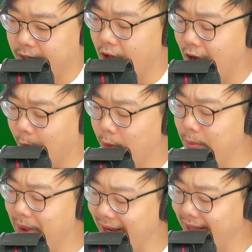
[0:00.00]
nah,
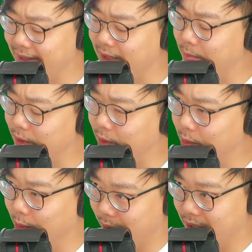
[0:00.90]
we're making something
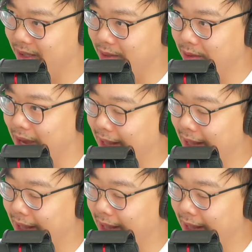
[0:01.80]
cool to do.